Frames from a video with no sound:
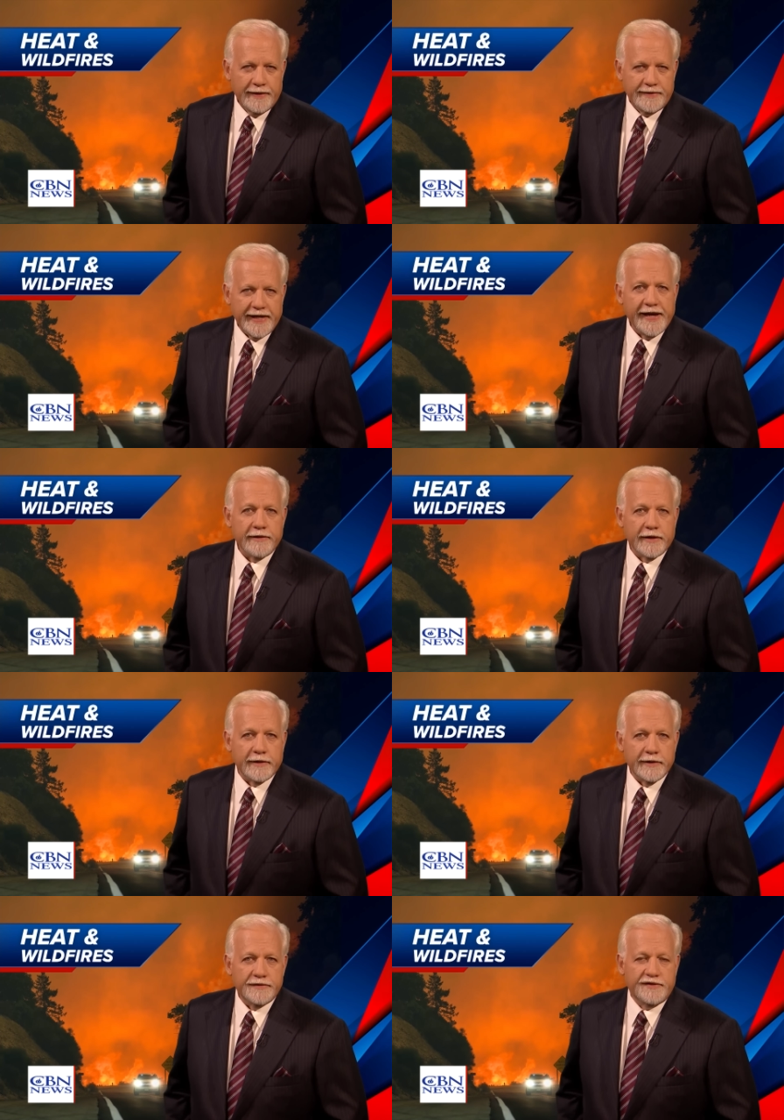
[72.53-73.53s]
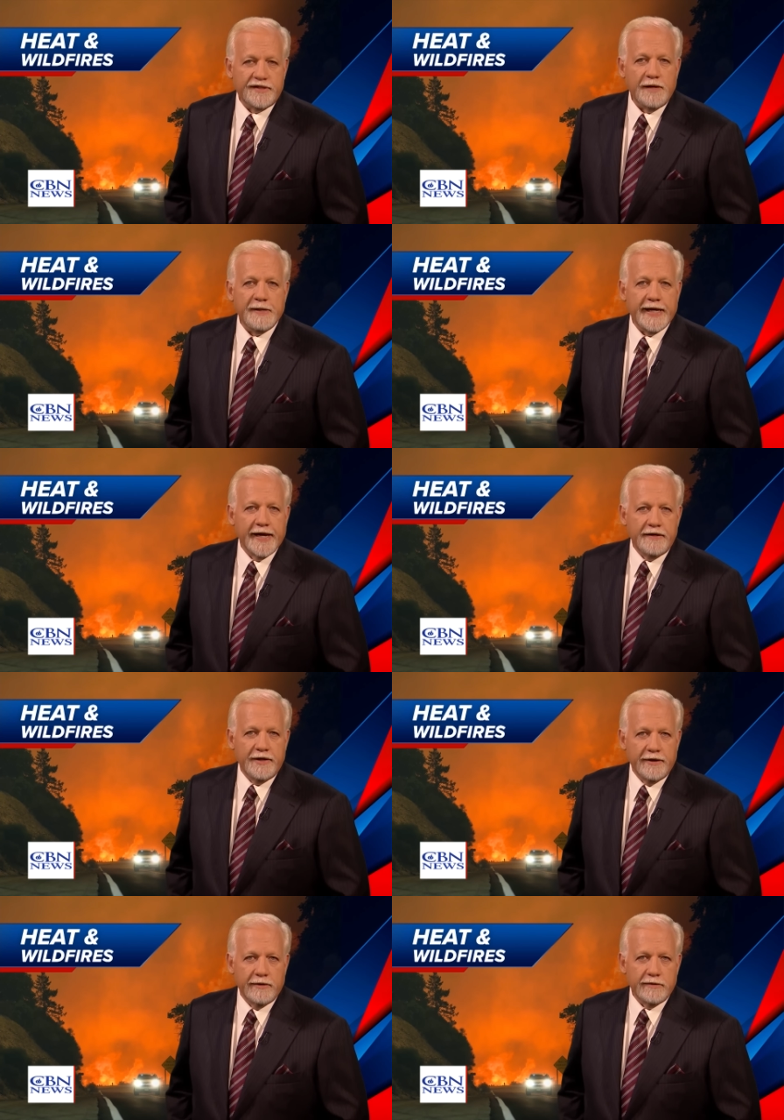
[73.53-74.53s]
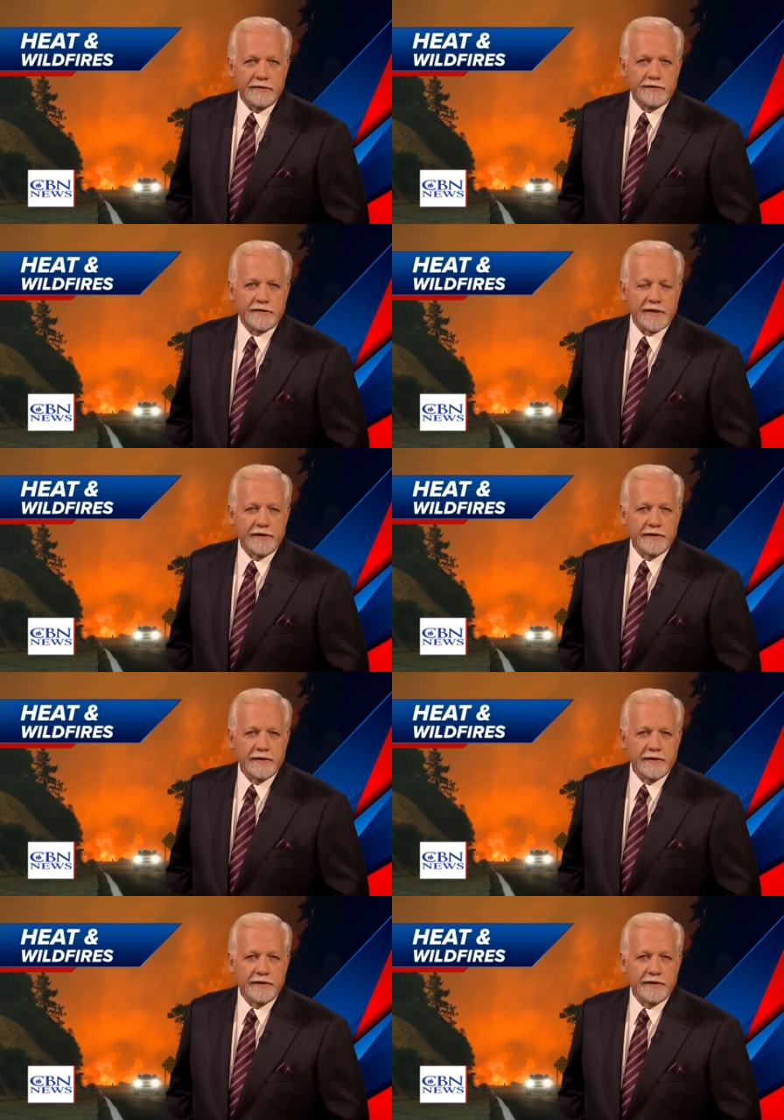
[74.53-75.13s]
Dale Hurd, C B N News.